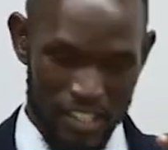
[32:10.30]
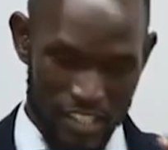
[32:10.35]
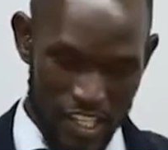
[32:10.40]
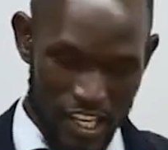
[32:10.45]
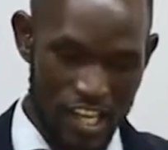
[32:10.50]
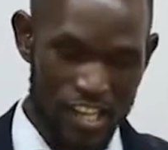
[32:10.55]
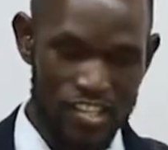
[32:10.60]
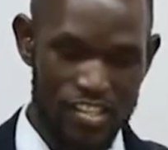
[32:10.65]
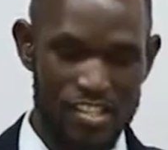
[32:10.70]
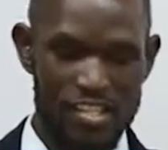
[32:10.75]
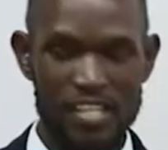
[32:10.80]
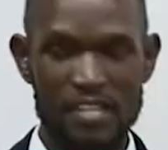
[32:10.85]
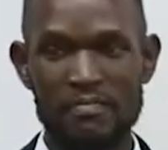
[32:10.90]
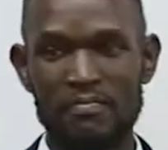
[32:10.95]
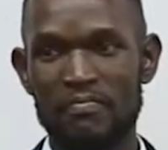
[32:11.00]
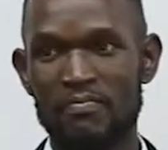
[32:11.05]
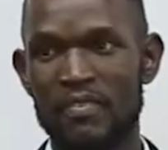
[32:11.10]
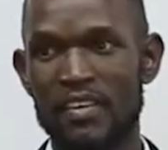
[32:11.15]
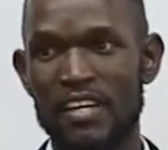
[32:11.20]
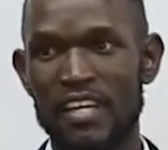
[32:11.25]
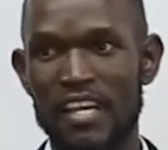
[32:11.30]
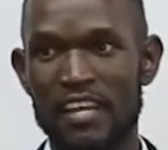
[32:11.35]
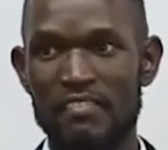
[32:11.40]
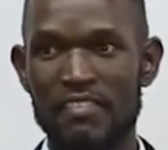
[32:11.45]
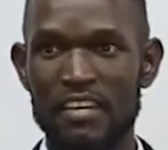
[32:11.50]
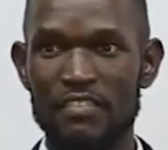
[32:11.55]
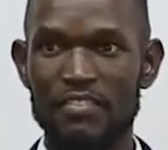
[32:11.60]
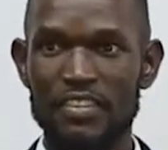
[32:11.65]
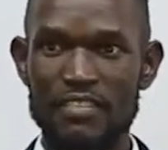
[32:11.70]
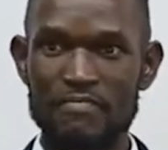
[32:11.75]
Teach them,
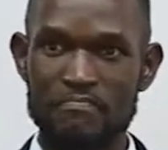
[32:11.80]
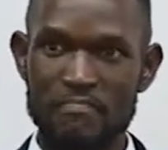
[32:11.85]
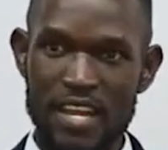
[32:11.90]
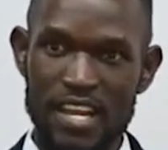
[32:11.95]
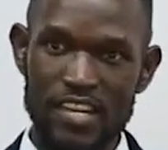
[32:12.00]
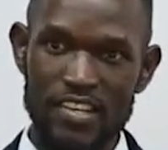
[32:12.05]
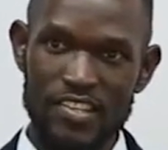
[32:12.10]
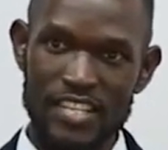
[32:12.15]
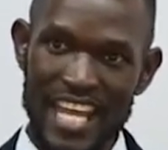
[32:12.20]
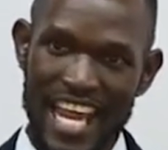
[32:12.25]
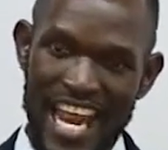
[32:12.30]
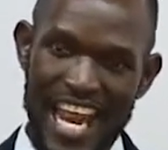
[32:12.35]
even if it means